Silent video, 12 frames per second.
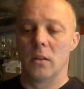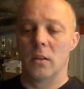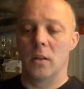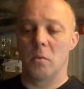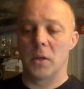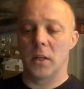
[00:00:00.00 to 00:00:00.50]

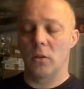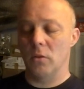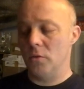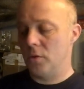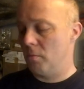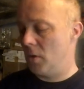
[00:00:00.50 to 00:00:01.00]
little bit of
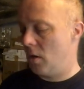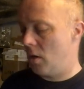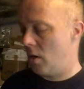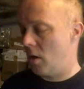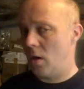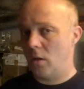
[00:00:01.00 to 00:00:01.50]
gun
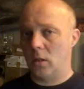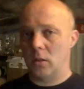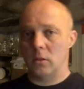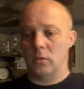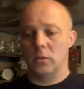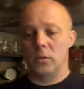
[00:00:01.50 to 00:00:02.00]
smoke,
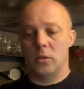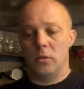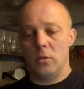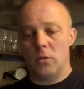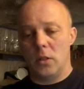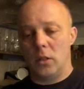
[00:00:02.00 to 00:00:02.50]
as
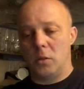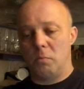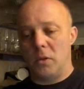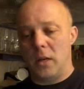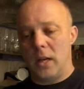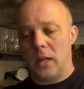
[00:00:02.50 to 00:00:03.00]
you
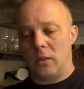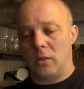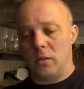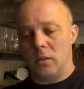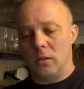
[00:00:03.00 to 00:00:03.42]
expect.